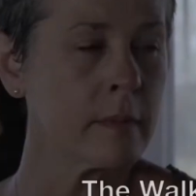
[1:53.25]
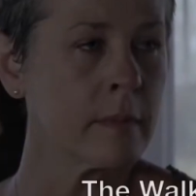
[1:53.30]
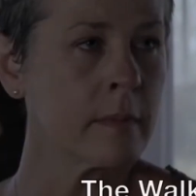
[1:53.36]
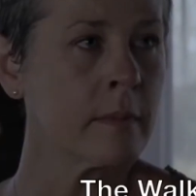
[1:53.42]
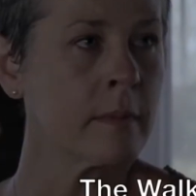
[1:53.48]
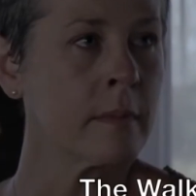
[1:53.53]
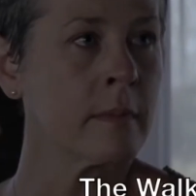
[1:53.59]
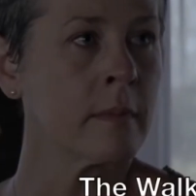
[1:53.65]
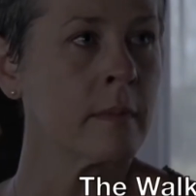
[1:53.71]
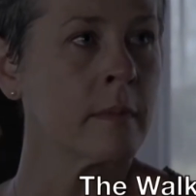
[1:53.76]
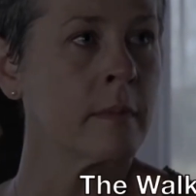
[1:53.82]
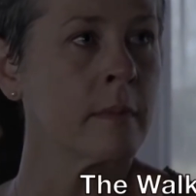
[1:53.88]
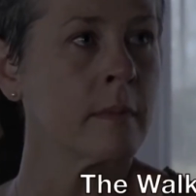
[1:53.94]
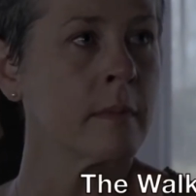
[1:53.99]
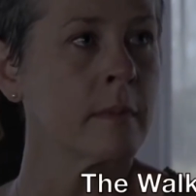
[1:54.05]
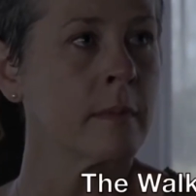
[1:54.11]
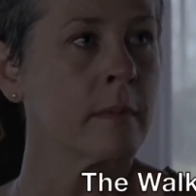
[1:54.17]
Love the
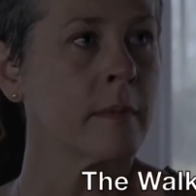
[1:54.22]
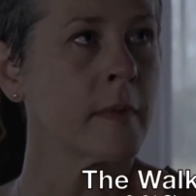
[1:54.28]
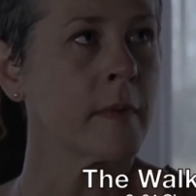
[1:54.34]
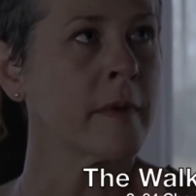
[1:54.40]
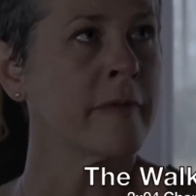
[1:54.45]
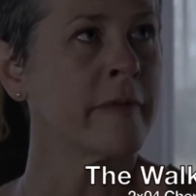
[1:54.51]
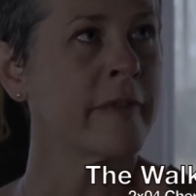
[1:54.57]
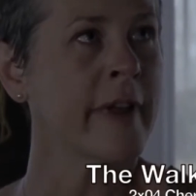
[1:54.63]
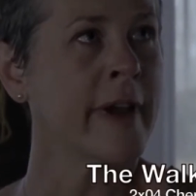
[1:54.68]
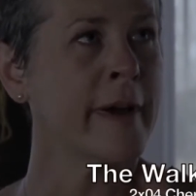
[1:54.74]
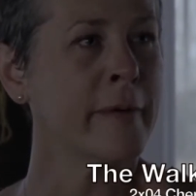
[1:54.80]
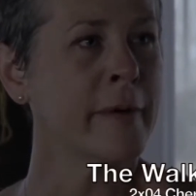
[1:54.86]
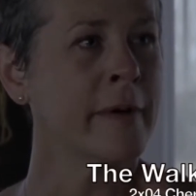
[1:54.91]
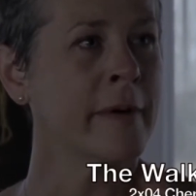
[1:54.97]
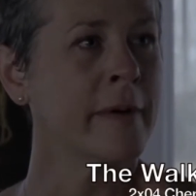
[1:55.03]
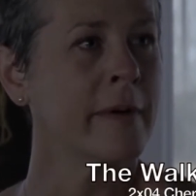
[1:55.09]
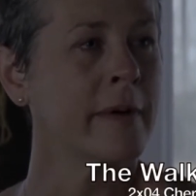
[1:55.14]
further character
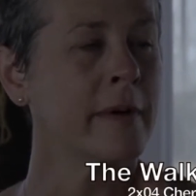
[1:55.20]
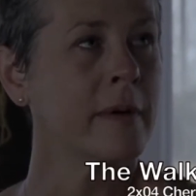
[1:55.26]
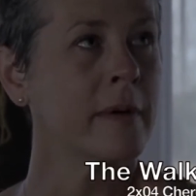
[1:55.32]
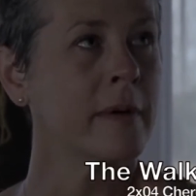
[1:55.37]
development of